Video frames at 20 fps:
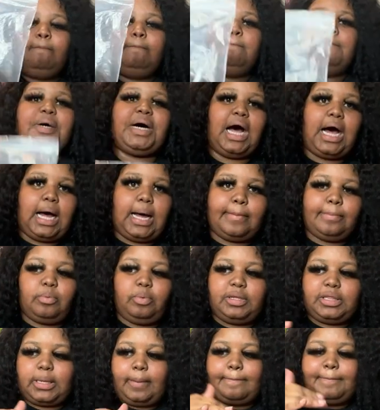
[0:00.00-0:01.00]
Bob
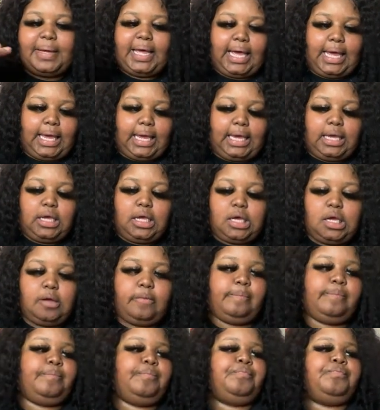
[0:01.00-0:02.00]
with a bang,
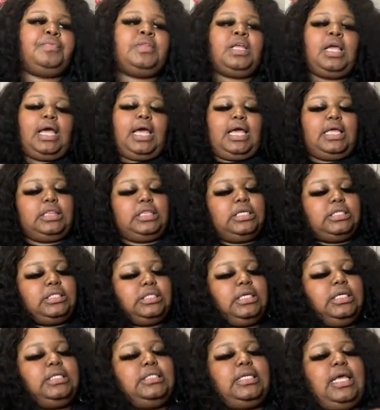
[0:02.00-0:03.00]
and this
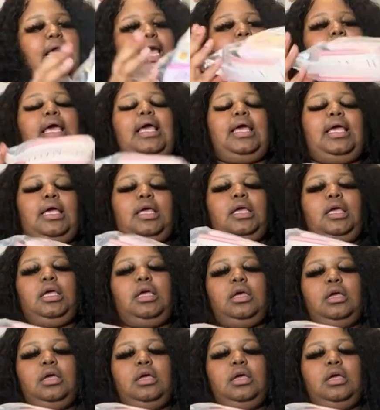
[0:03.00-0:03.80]
is a